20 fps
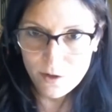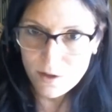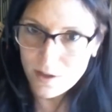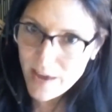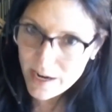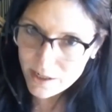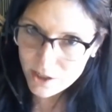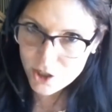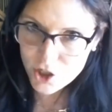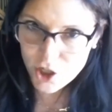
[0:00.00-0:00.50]
and
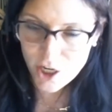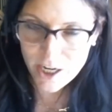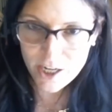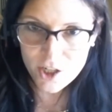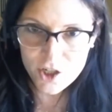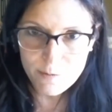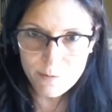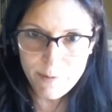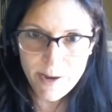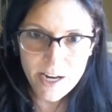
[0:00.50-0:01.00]
that could
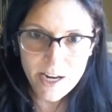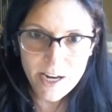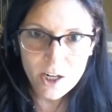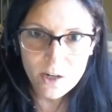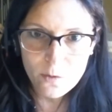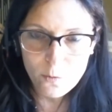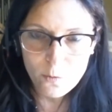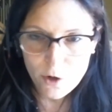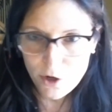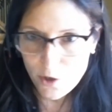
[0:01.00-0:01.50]
change depending
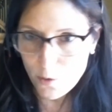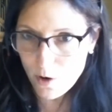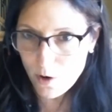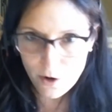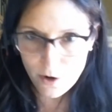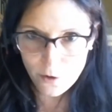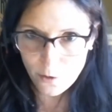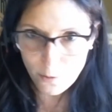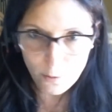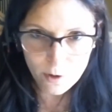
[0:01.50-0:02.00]
on where you
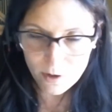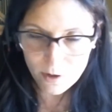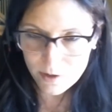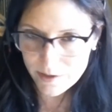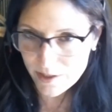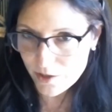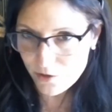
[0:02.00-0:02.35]
are in the world.